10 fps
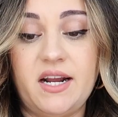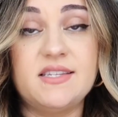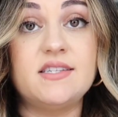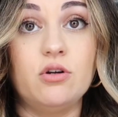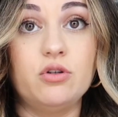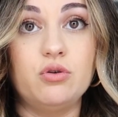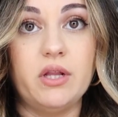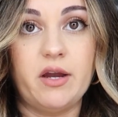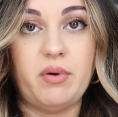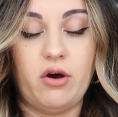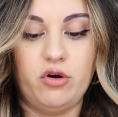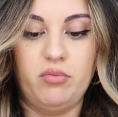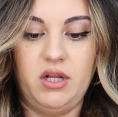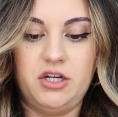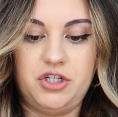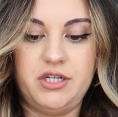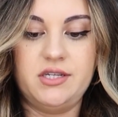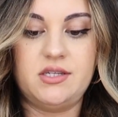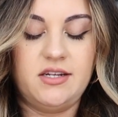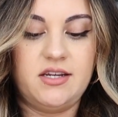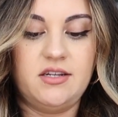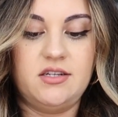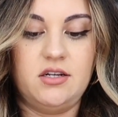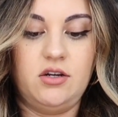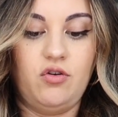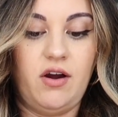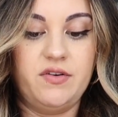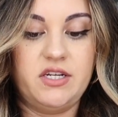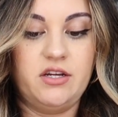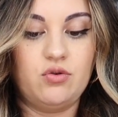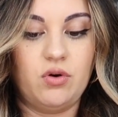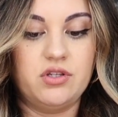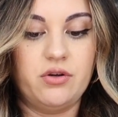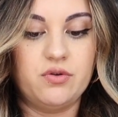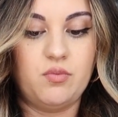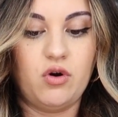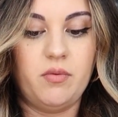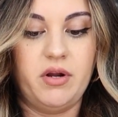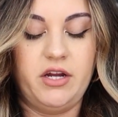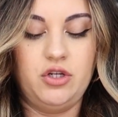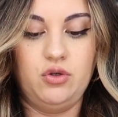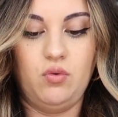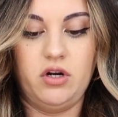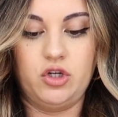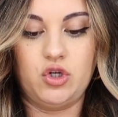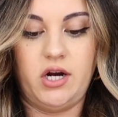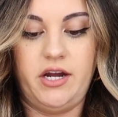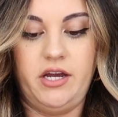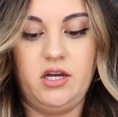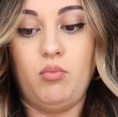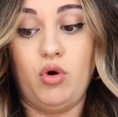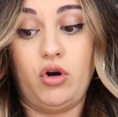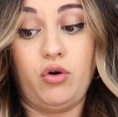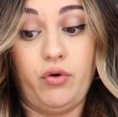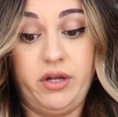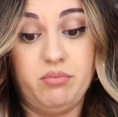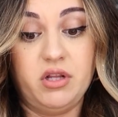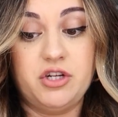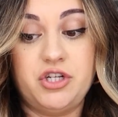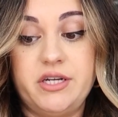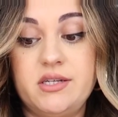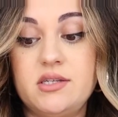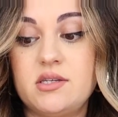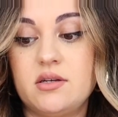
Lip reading: I still do like powder blushes. I tend to gravitate towards those more, but I do want to try more cream blushes.